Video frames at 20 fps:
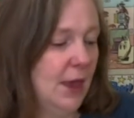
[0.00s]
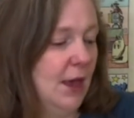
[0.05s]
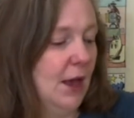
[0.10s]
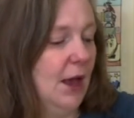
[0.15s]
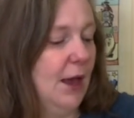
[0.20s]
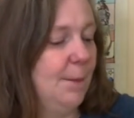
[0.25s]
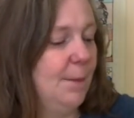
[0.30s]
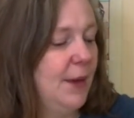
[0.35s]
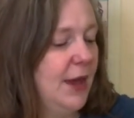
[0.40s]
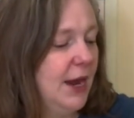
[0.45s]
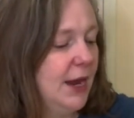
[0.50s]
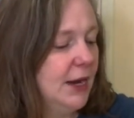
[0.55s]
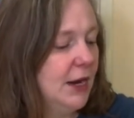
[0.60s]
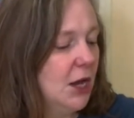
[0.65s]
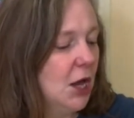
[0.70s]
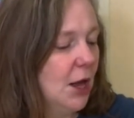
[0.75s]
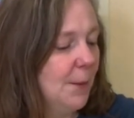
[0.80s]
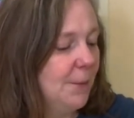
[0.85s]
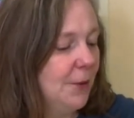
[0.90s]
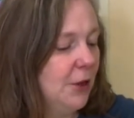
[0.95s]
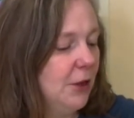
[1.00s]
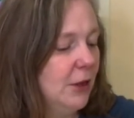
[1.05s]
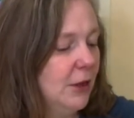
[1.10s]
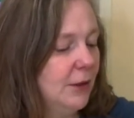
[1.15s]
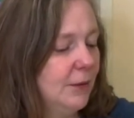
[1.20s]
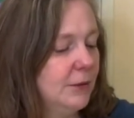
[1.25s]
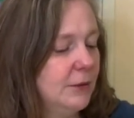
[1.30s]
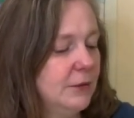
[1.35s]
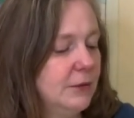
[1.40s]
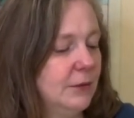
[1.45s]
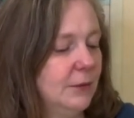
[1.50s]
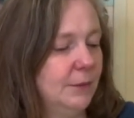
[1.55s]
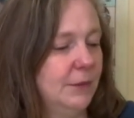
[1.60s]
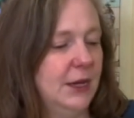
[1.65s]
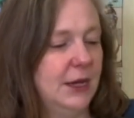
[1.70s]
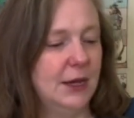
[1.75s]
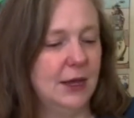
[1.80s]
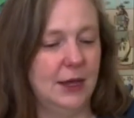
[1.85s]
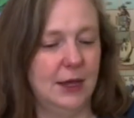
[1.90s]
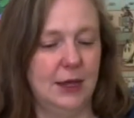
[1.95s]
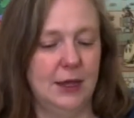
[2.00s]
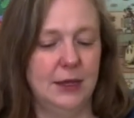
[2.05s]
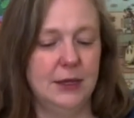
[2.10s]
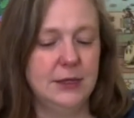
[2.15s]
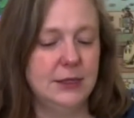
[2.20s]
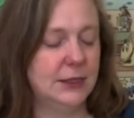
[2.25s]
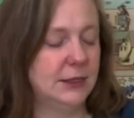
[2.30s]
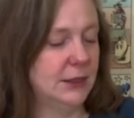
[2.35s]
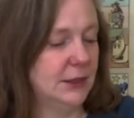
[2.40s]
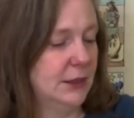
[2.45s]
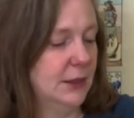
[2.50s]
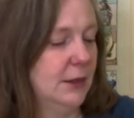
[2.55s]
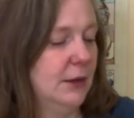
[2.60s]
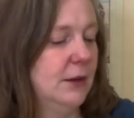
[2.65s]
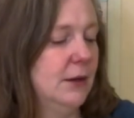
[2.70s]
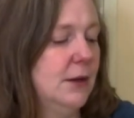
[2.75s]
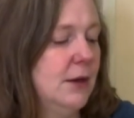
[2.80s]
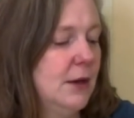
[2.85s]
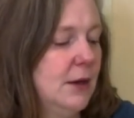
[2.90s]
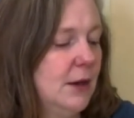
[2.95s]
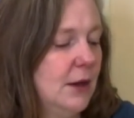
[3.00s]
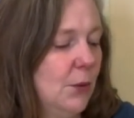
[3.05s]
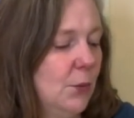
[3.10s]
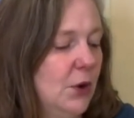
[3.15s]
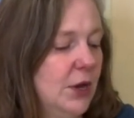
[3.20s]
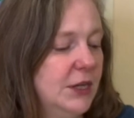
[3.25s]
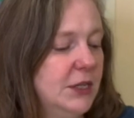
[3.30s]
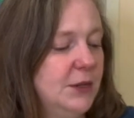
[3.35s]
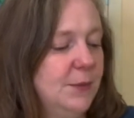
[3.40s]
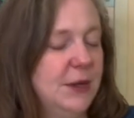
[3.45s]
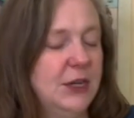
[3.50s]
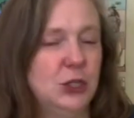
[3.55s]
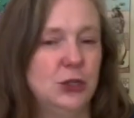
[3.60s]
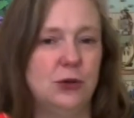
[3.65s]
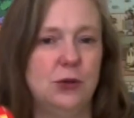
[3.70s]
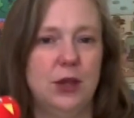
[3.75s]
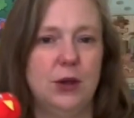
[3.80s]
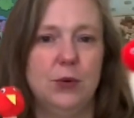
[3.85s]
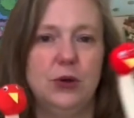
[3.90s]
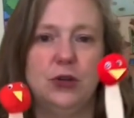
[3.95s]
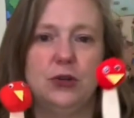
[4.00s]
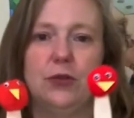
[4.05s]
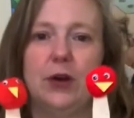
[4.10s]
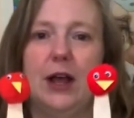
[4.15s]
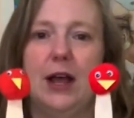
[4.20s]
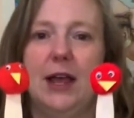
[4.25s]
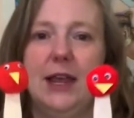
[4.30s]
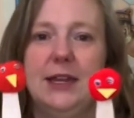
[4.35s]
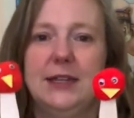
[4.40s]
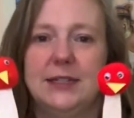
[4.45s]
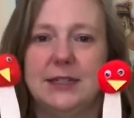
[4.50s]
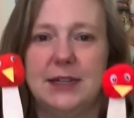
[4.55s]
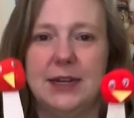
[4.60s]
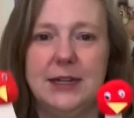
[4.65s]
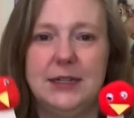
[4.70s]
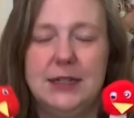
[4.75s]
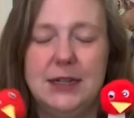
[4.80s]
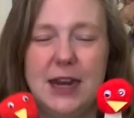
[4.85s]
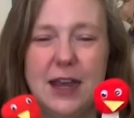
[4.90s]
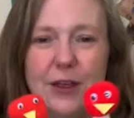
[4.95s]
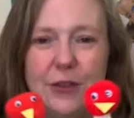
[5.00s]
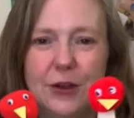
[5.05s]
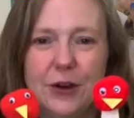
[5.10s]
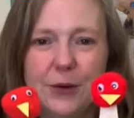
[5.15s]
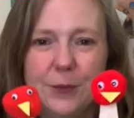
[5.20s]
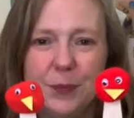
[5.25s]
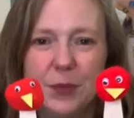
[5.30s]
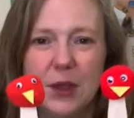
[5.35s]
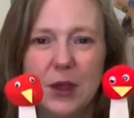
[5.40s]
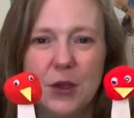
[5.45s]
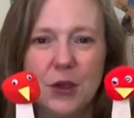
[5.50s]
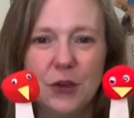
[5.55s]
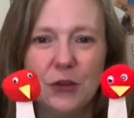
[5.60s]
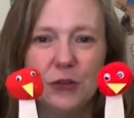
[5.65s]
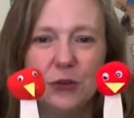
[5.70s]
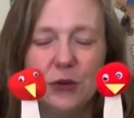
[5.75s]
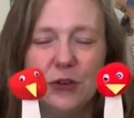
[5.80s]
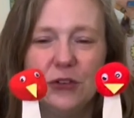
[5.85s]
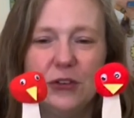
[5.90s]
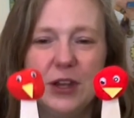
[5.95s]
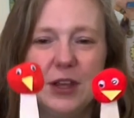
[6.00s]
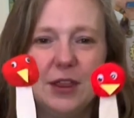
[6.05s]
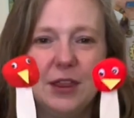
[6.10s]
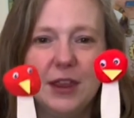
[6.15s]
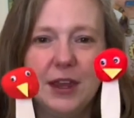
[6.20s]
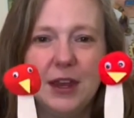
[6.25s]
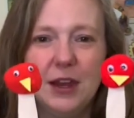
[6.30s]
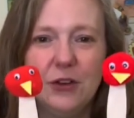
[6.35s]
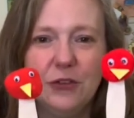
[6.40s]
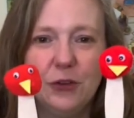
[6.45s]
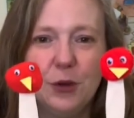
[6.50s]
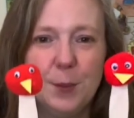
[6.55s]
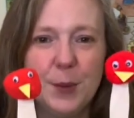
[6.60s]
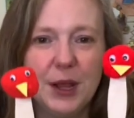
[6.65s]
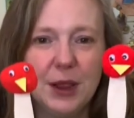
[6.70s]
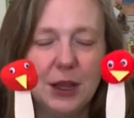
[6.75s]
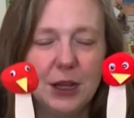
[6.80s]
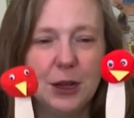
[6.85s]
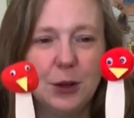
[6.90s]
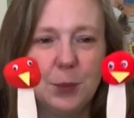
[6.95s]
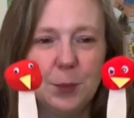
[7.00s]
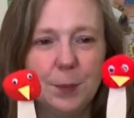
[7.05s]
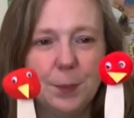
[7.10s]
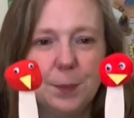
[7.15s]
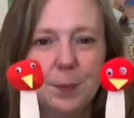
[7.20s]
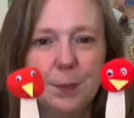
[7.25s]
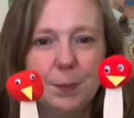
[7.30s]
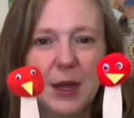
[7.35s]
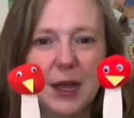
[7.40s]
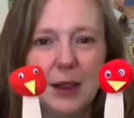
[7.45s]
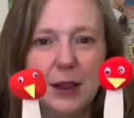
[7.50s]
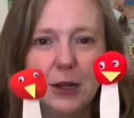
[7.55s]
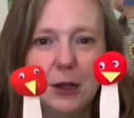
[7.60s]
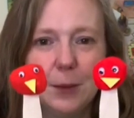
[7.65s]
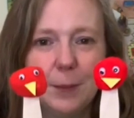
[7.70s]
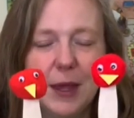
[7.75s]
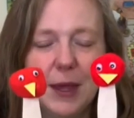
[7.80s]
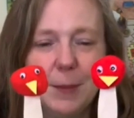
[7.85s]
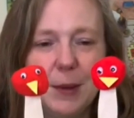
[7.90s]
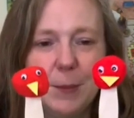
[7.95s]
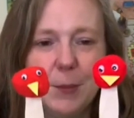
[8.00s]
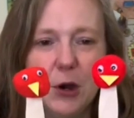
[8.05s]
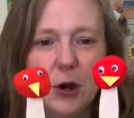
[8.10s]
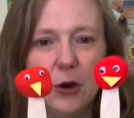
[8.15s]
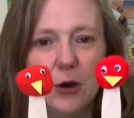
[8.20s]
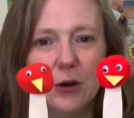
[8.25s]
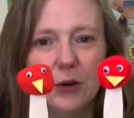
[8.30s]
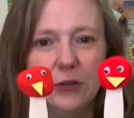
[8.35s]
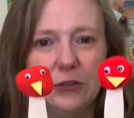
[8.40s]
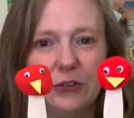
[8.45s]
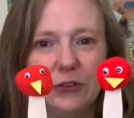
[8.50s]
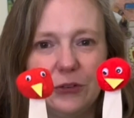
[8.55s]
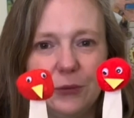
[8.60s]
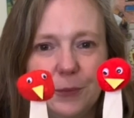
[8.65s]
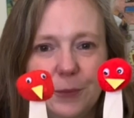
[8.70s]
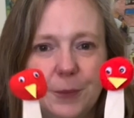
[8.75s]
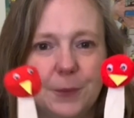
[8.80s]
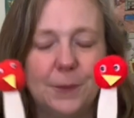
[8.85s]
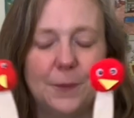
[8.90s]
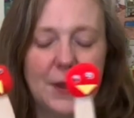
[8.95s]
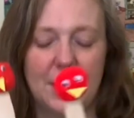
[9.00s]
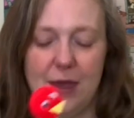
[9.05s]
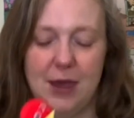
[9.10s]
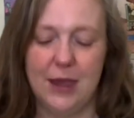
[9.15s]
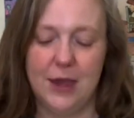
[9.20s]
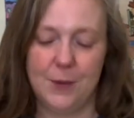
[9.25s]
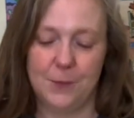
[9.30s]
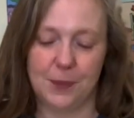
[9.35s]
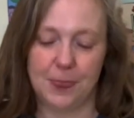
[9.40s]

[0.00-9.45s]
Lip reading: I made a couple because I wanted to make sure they were dry and stayed together. So you see, these are my little baby birds. Okay.